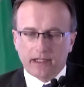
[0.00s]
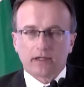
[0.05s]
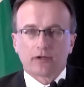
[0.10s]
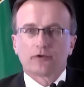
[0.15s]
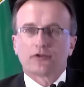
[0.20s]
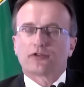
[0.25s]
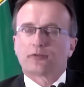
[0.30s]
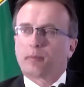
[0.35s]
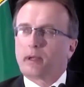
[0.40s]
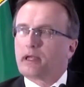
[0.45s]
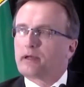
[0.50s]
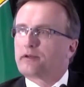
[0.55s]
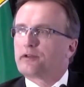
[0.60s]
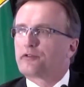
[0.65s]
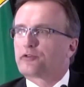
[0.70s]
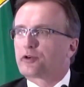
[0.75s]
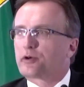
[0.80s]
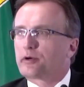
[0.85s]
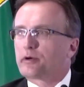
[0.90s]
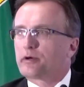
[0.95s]
kid who spent
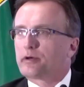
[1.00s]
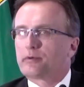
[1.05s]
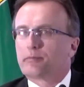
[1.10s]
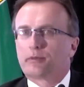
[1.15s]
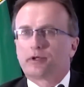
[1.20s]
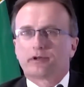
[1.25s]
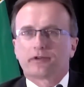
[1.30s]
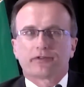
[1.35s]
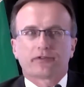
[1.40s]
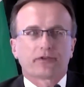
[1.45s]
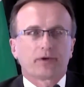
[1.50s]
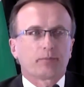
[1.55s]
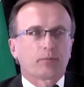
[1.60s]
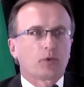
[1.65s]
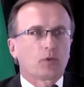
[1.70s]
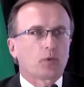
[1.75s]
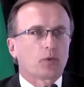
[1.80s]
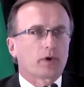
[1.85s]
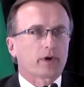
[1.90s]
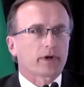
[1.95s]
his career in
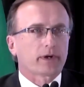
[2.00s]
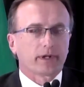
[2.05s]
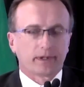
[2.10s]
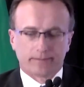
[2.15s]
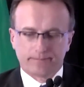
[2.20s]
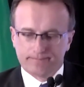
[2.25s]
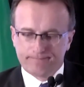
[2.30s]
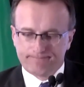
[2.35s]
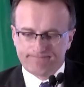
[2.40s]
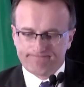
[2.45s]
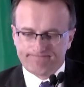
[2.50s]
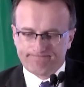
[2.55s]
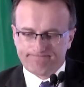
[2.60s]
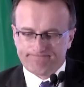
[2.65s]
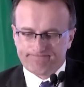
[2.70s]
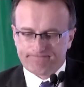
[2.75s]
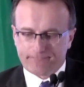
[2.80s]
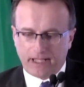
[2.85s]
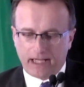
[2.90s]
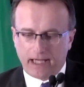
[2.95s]
municipal work,
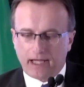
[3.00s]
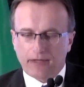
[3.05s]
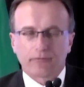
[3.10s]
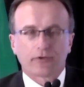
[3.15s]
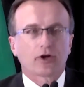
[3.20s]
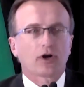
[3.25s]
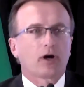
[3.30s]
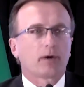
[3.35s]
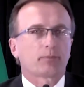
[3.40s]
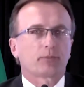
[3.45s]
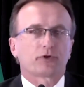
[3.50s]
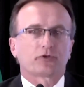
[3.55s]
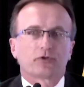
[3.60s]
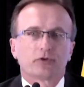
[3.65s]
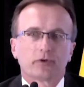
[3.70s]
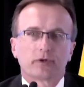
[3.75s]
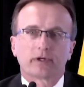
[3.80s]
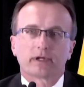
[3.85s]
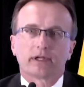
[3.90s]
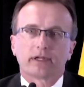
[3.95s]
to have the
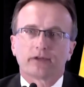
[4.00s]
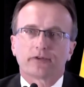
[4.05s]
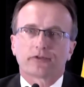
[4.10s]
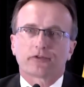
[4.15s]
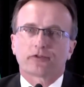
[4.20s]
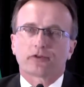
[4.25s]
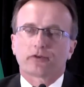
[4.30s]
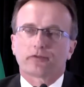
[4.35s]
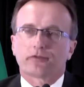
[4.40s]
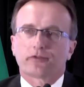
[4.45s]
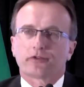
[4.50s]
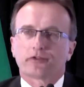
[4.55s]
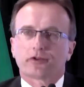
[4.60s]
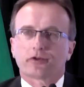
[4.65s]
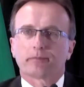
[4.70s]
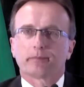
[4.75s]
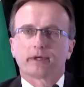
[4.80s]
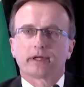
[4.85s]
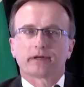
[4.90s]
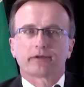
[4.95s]
opportunity to serve as
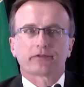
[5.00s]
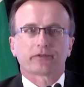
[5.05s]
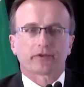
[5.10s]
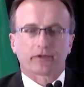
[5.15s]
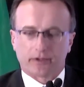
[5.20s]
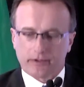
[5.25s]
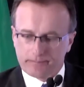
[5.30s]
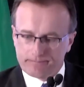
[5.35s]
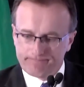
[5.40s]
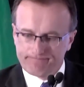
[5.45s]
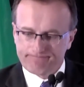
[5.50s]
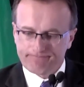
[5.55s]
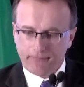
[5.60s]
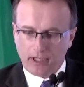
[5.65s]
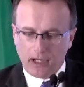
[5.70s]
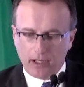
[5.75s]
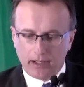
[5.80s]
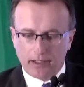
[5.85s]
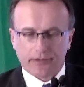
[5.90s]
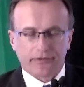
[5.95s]
your minister
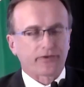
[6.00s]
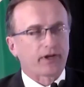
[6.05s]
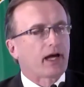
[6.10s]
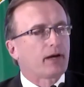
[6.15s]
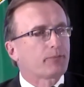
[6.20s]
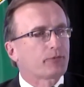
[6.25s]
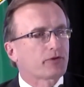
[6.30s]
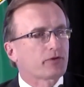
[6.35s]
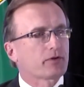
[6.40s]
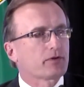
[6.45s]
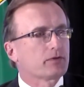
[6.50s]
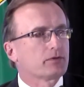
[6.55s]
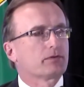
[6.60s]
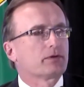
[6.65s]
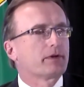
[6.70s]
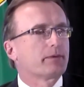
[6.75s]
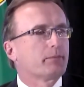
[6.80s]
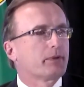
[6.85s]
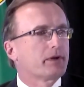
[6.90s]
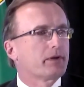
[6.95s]
has
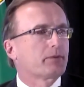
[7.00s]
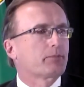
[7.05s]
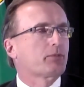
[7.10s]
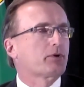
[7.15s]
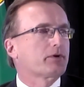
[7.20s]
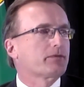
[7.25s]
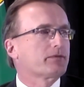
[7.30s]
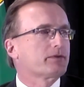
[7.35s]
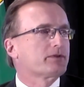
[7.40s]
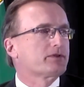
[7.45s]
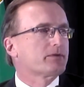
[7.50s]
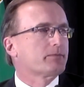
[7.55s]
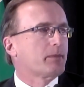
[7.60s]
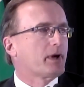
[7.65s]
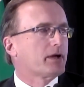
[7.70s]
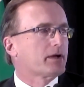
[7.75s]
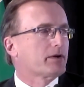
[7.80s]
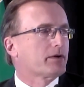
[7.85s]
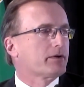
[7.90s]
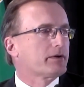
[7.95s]
absolutely been the privilege of
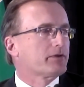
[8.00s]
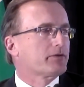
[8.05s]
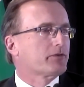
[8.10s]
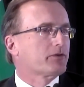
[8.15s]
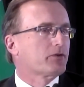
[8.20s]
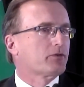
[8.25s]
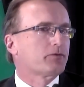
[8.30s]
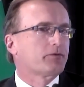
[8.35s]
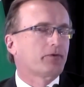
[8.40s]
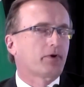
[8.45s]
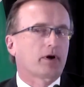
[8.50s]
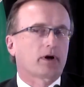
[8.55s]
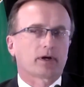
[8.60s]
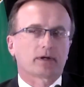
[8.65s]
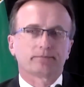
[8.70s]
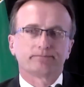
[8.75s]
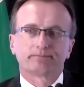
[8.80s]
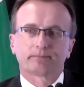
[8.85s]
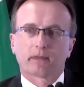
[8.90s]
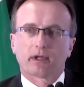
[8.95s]
my career so
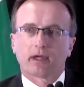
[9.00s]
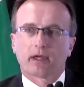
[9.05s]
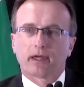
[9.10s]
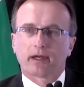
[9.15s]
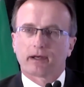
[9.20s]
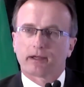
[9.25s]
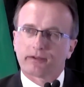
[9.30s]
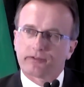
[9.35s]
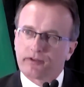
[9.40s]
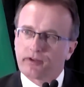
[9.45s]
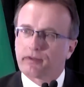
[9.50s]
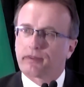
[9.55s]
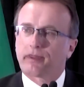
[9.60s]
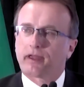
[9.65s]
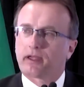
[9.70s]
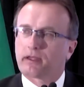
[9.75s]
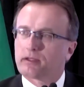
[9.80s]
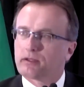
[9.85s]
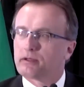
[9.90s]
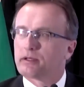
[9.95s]
far, and I say
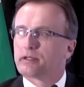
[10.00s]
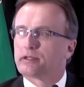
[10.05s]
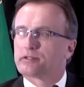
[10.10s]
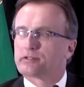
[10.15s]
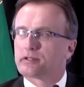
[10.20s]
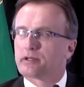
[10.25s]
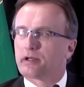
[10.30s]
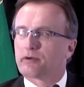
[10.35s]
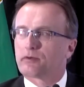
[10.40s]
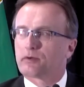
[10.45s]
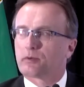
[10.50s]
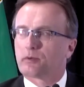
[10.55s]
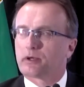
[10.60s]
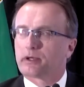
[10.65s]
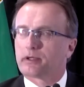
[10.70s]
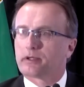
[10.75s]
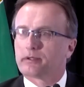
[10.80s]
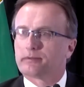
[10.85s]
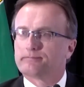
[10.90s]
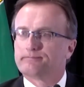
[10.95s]
thank you to each and every
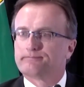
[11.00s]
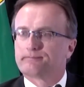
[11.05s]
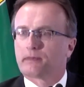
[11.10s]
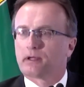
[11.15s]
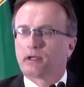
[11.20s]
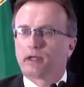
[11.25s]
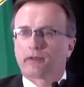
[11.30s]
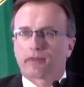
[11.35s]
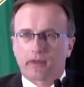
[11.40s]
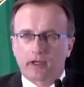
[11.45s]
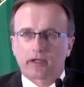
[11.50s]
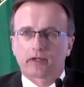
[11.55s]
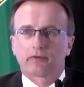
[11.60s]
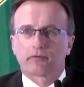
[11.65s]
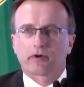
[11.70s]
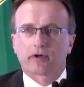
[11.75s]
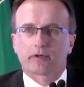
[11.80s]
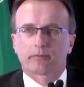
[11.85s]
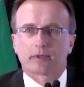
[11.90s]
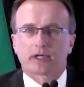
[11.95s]
one of you. Thank
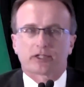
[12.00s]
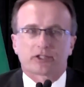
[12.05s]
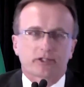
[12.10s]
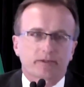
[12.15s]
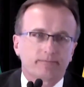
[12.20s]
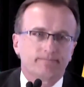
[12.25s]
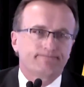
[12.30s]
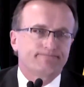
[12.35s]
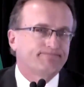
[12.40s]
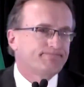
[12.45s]
you very much.